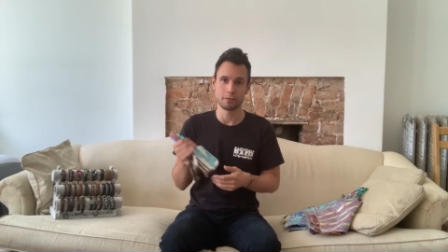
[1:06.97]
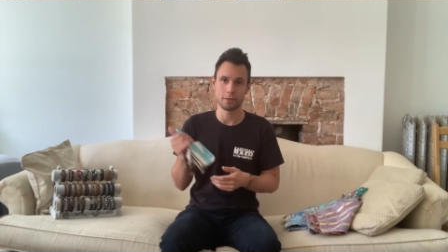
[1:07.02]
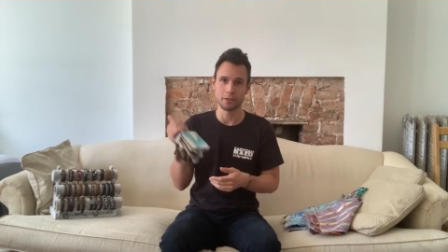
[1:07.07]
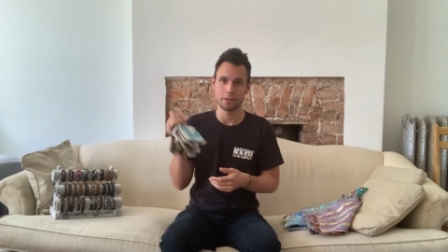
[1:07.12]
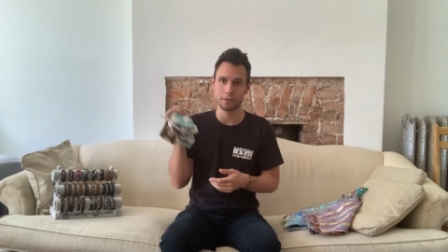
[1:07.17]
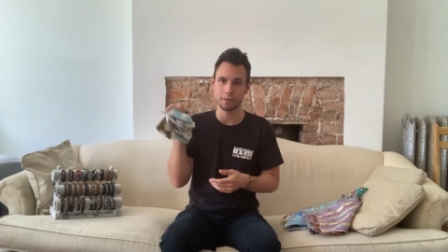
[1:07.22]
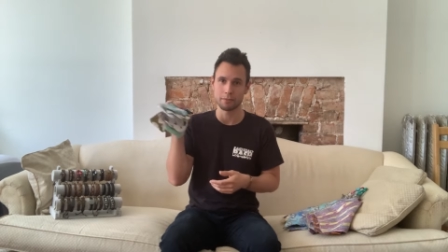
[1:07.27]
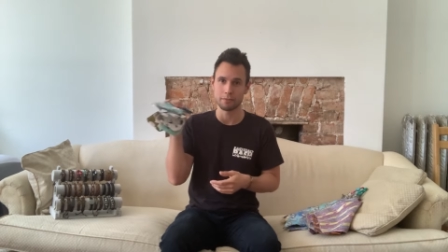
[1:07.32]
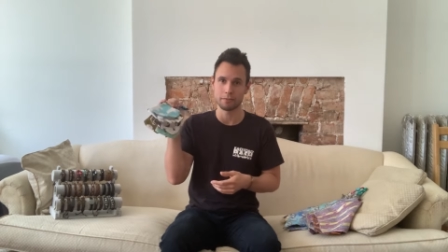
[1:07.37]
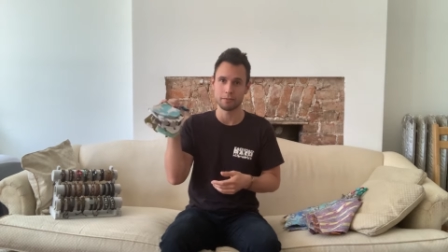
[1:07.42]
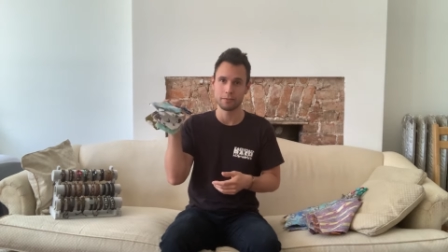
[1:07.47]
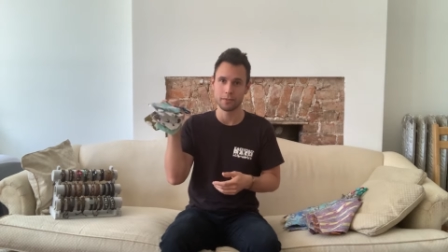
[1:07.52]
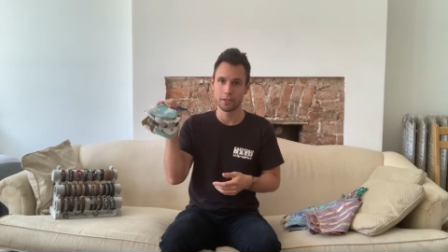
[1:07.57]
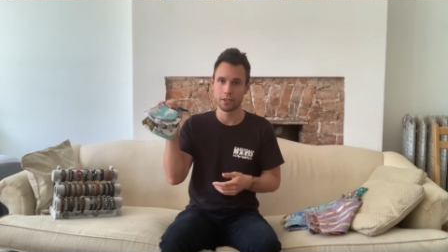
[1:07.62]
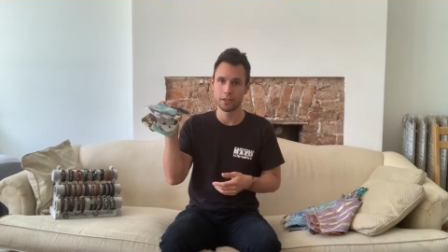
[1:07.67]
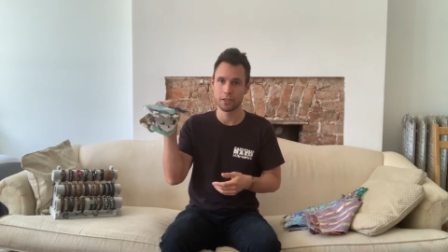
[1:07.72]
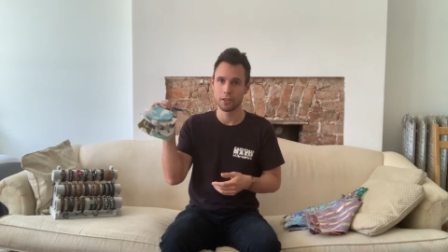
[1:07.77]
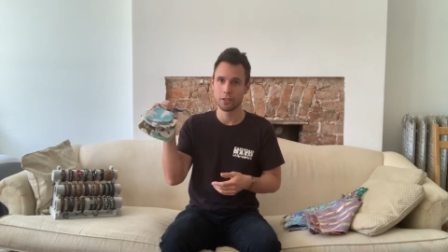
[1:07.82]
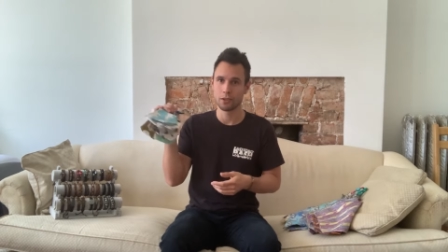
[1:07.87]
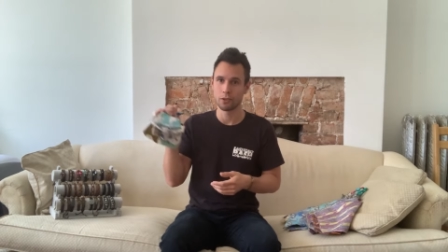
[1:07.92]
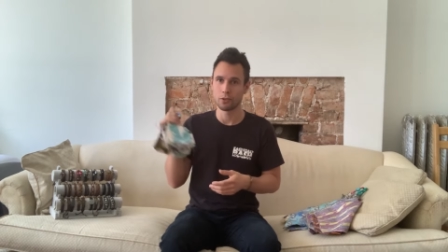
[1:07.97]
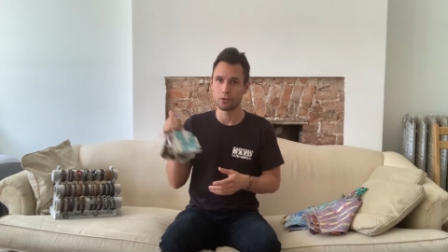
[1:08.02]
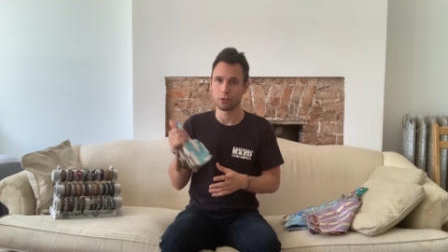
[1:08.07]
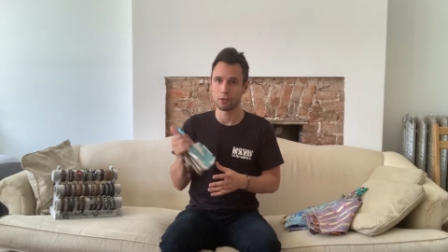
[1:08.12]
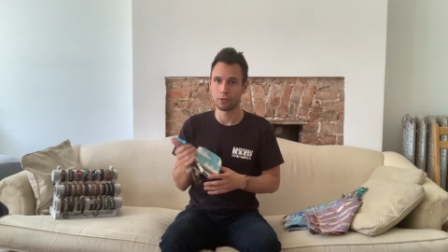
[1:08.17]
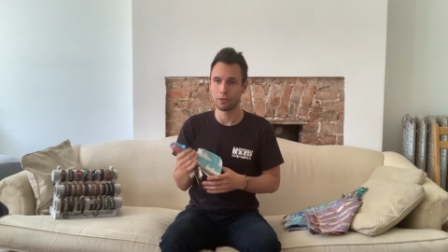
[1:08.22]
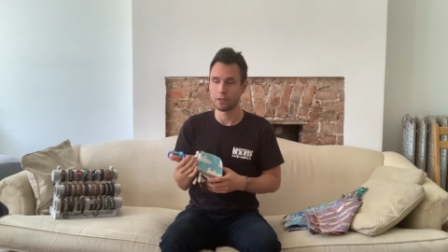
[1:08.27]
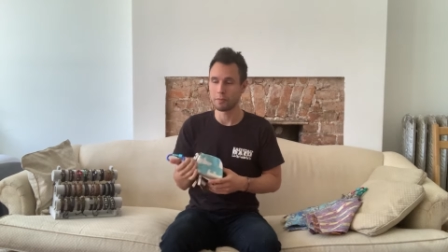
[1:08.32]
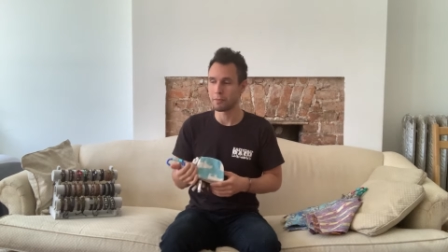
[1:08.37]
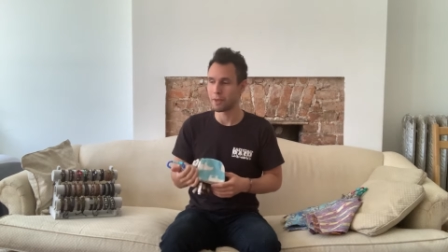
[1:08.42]
with some
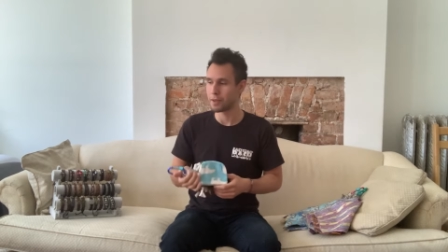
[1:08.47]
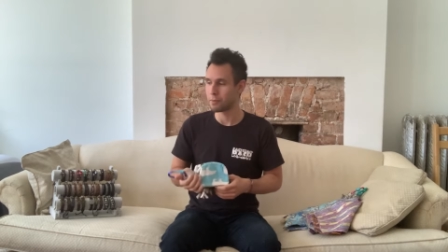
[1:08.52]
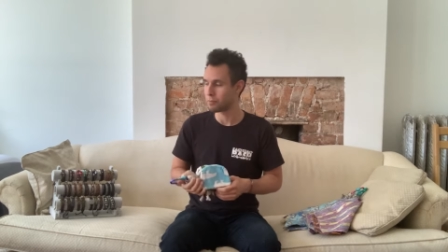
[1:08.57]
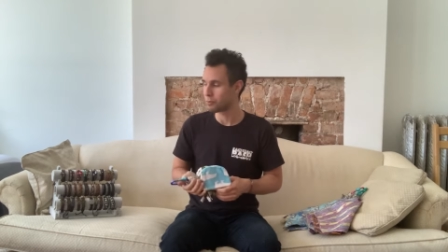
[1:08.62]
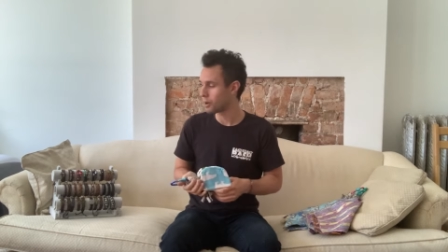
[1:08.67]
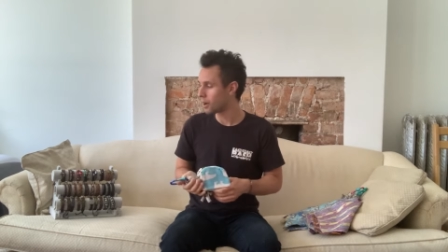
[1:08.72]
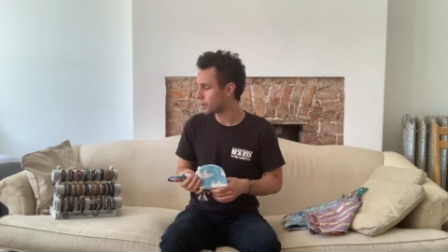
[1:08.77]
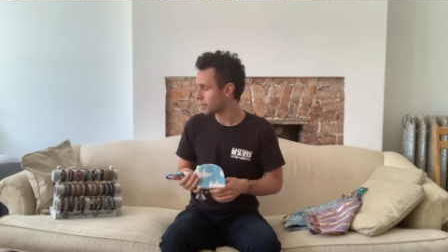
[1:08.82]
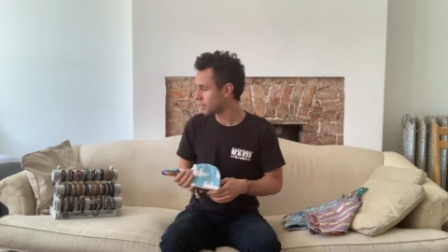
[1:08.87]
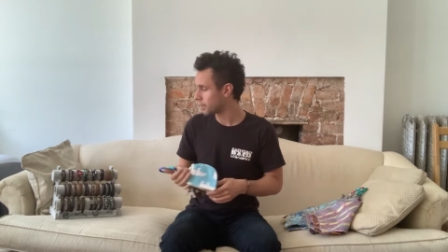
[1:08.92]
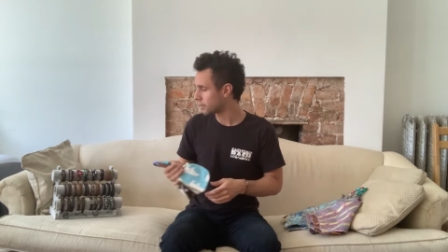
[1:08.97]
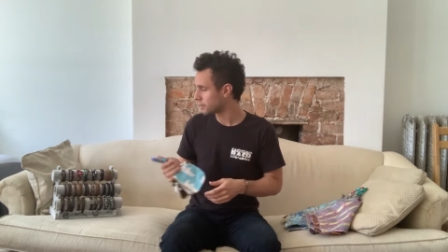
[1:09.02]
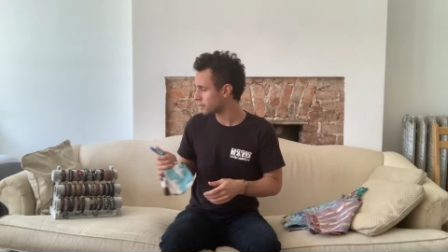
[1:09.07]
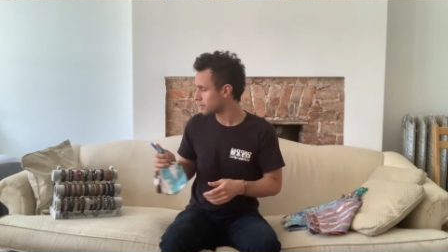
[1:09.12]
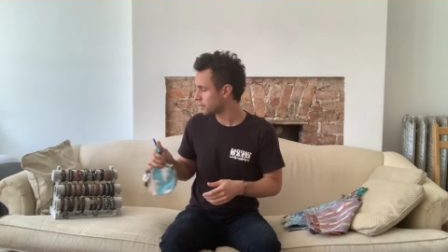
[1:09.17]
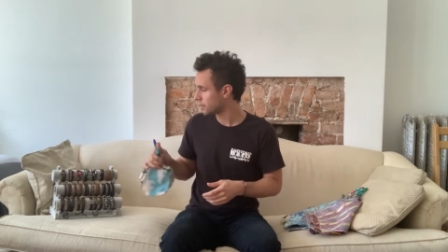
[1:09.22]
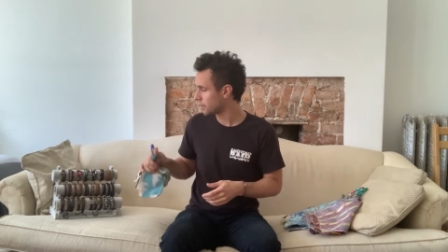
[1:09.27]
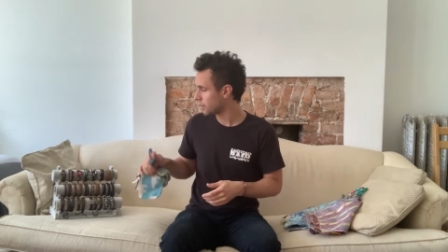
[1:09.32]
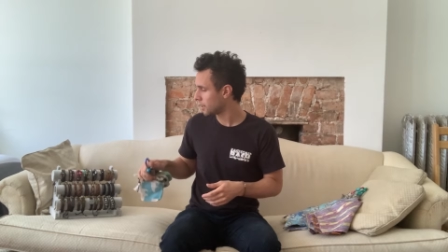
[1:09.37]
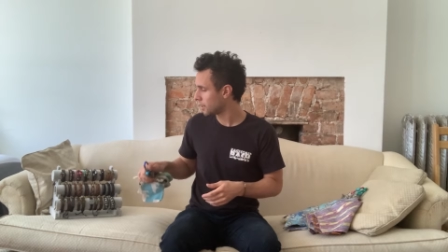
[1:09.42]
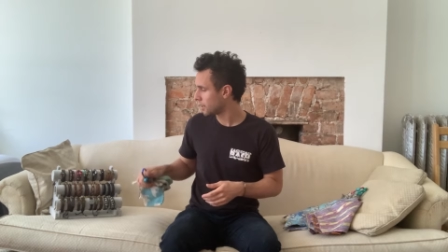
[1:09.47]
locally made products.